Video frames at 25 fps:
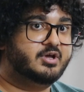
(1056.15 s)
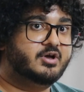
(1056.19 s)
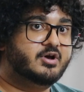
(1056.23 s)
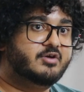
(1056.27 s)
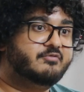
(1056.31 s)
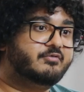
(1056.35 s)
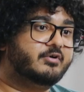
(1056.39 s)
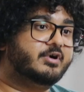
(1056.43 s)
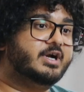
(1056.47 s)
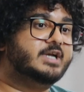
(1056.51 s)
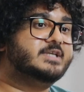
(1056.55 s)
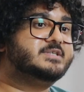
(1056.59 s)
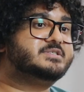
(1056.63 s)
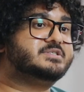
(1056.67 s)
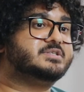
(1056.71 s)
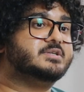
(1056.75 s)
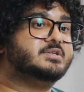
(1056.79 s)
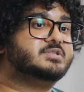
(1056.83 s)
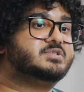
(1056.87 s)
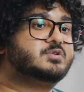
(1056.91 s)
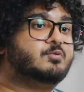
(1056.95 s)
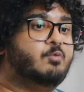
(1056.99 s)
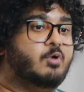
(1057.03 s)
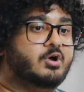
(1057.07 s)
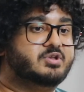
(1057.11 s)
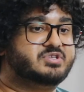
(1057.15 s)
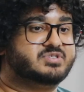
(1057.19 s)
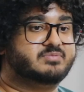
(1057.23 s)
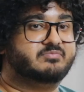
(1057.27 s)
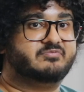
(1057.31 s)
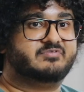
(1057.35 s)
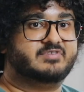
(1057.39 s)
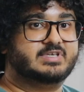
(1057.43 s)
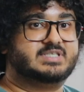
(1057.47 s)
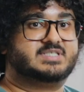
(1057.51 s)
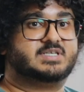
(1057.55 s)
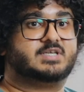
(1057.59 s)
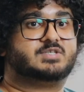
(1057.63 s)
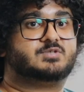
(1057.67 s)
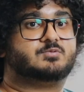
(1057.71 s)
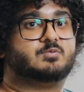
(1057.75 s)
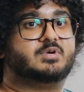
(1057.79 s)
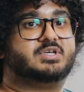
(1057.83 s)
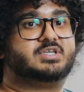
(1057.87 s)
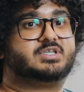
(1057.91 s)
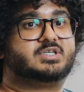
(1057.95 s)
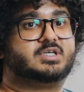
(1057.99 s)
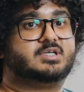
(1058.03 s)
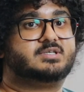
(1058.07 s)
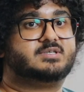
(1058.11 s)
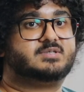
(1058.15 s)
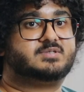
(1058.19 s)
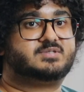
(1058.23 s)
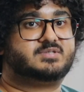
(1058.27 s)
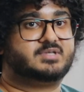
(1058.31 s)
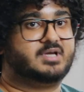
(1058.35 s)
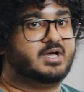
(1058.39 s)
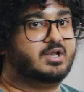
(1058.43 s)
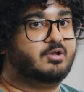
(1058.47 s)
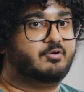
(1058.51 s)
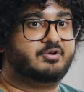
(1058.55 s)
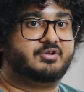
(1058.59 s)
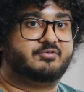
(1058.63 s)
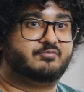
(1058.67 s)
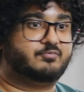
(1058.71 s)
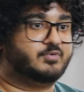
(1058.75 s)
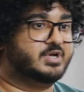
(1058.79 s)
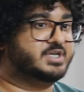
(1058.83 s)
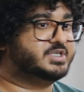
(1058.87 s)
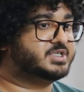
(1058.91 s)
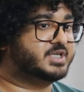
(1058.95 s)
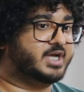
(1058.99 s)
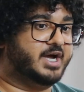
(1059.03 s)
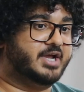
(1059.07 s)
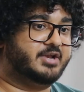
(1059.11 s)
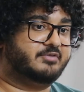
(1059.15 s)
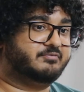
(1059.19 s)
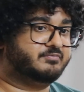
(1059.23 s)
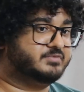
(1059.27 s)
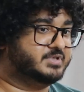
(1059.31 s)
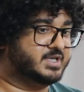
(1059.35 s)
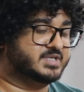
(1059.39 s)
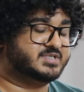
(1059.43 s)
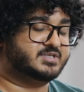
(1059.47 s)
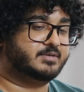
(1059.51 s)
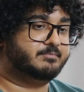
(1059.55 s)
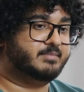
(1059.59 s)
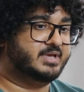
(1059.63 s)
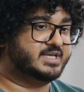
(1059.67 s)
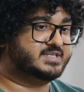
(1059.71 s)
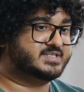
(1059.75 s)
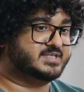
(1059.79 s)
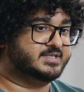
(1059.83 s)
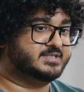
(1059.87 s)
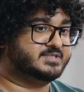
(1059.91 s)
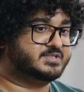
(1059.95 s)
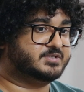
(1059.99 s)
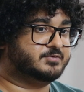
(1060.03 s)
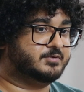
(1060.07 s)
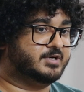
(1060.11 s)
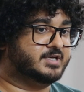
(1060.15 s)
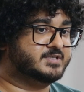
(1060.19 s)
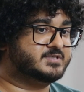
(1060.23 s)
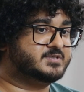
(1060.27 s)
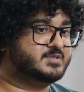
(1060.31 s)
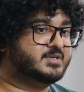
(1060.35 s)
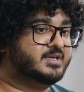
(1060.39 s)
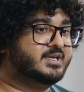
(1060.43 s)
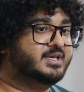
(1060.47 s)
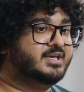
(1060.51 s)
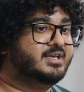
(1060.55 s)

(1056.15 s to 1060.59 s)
For instance, quantum physics, which a lot of which kind of doesn't make sense to us.